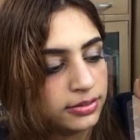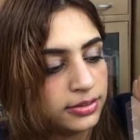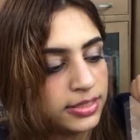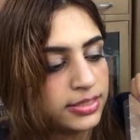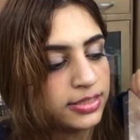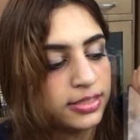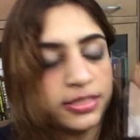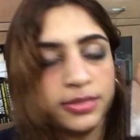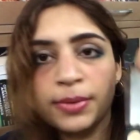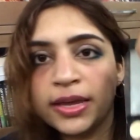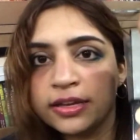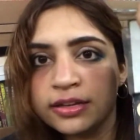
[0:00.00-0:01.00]
this is
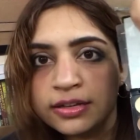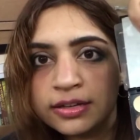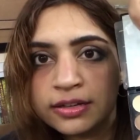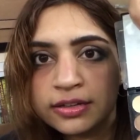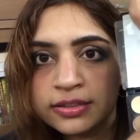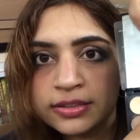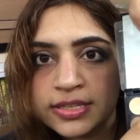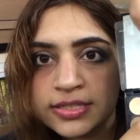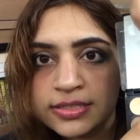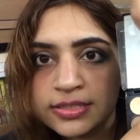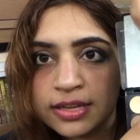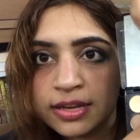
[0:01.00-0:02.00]
my
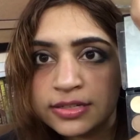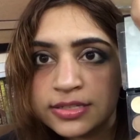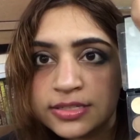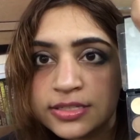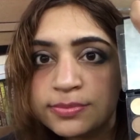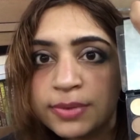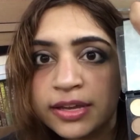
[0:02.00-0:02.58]
this and this